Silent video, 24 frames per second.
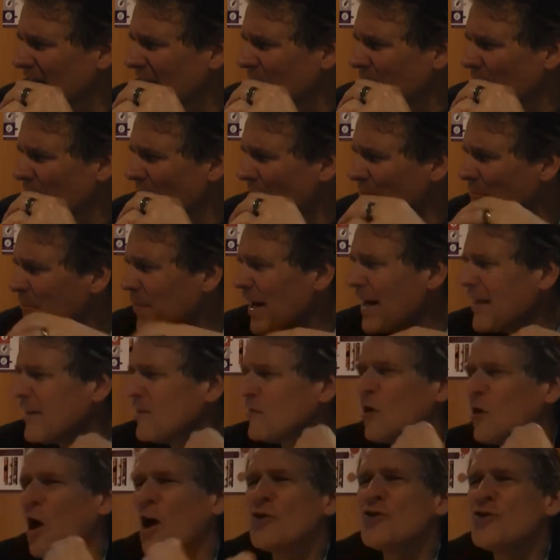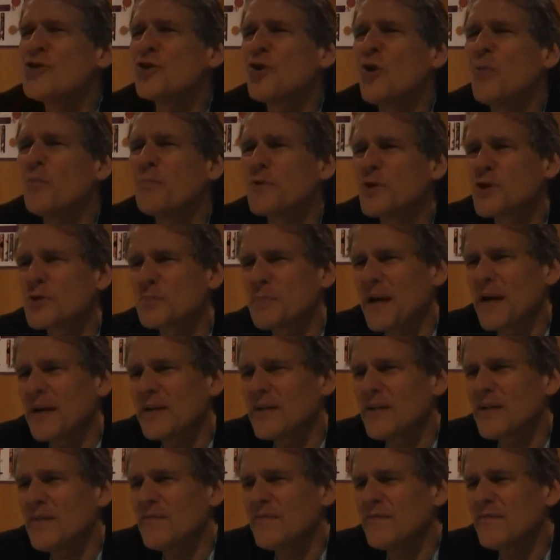my biological
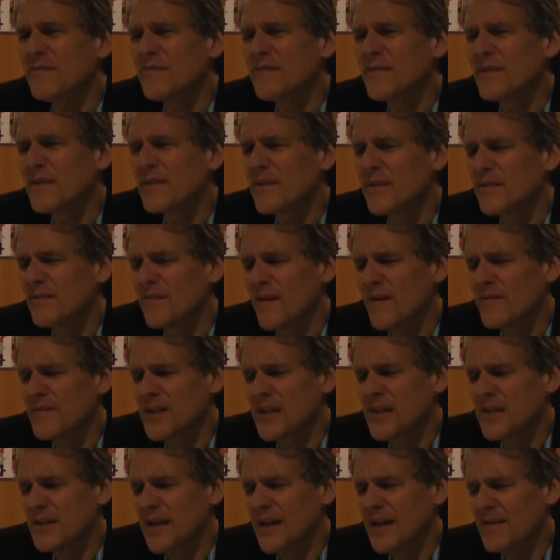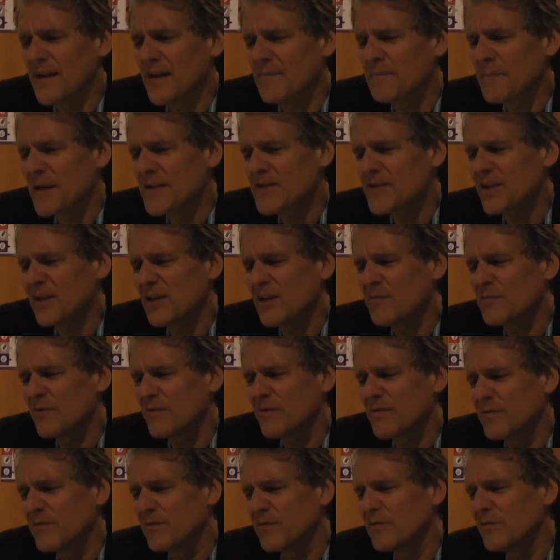perspective. I've seen that I basically
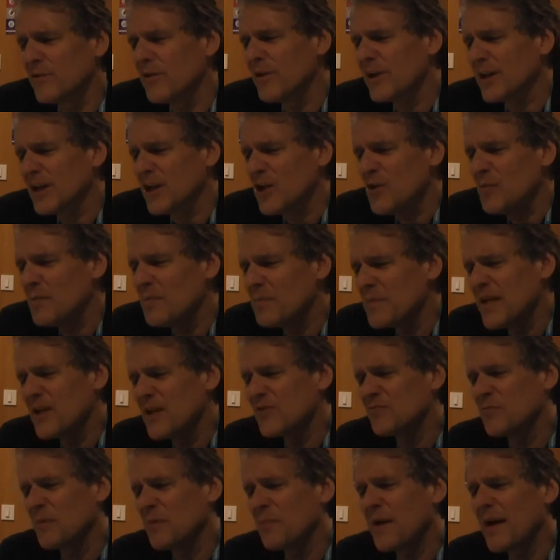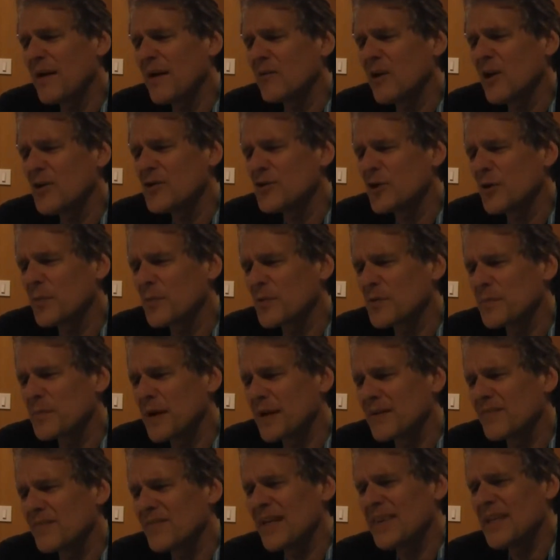look at human beings from a biological
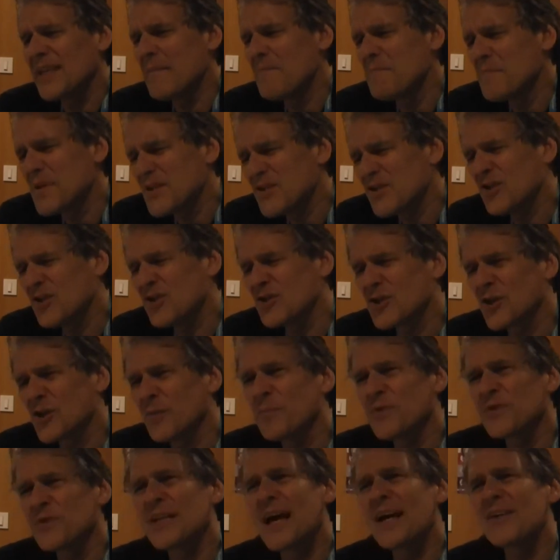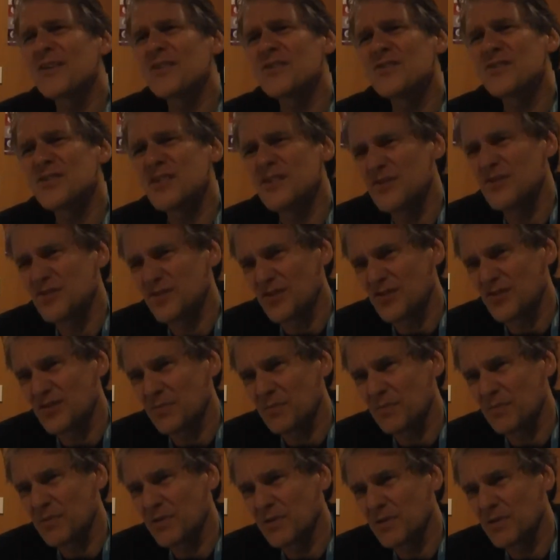perspective, and they misinterpret that as cynicism.